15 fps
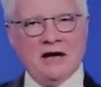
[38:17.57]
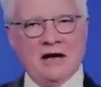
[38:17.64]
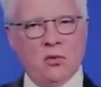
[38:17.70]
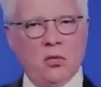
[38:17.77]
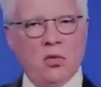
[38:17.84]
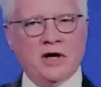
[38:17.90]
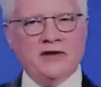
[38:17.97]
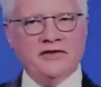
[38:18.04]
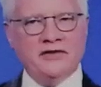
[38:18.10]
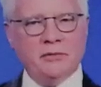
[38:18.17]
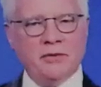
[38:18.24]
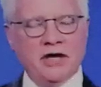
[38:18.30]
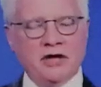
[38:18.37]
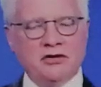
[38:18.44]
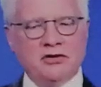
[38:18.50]
what's the
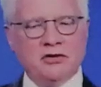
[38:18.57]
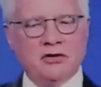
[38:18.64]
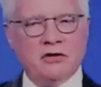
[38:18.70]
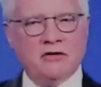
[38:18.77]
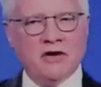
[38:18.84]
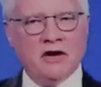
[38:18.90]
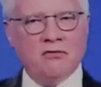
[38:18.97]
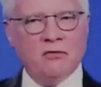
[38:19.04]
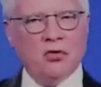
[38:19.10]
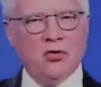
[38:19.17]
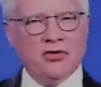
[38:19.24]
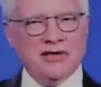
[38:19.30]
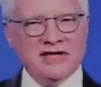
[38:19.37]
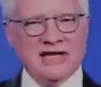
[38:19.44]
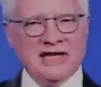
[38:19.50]
picture of
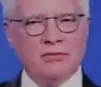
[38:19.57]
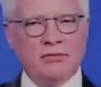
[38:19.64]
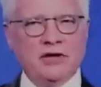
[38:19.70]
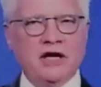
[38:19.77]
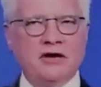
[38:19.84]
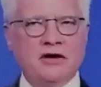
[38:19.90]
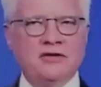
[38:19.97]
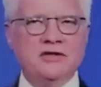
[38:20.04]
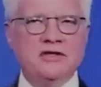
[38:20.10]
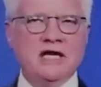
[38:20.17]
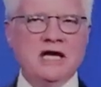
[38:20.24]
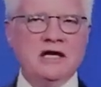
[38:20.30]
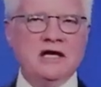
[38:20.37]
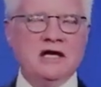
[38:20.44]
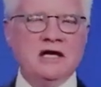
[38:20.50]
more deeply
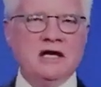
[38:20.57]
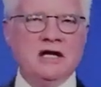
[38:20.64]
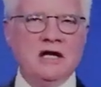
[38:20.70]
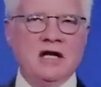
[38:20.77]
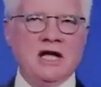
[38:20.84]
understanding,